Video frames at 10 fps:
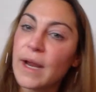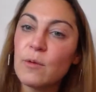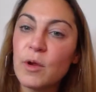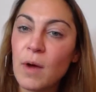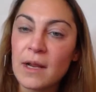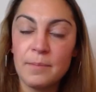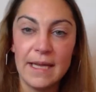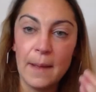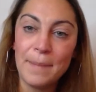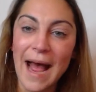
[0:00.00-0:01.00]
We want to be
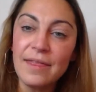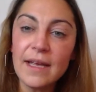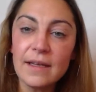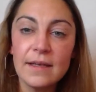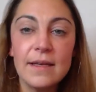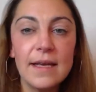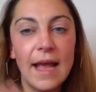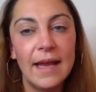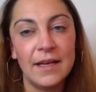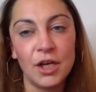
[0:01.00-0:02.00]
empathic
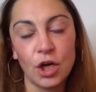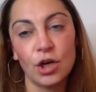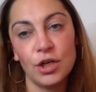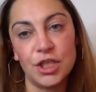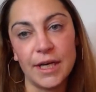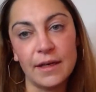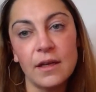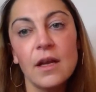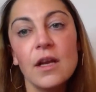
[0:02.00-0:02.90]
and encouraging.